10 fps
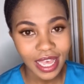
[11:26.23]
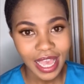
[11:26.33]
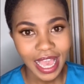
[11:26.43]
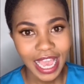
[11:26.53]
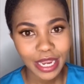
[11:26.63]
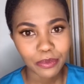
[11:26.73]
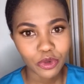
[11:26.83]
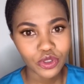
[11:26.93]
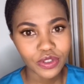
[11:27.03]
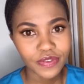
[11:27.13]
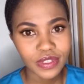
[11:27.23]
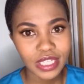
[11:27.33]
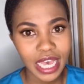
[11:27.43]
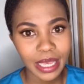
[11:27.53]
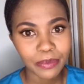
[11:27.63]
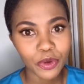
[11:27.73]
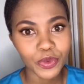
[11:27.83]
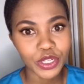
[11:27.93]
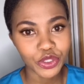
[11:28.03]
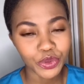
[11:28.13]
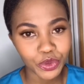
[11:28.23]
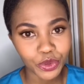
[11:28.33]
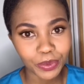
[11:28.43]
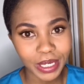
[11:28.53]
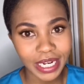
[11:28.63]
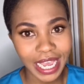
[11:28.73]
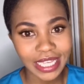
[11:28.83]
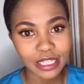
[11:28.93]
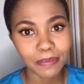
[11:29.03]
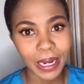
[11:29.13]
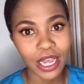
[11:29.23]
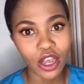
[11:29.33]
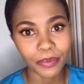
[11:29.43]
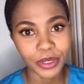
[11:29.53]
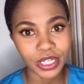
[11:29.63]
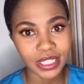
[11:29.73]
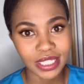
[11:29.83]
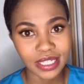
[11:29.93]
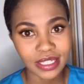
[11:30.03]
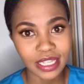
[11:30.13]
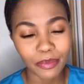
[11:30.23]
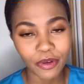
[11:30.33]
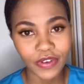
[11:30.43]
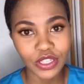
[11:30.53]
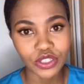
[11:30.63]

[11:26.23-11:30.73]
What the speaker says: And most of the time we do, but as a Black community, some of us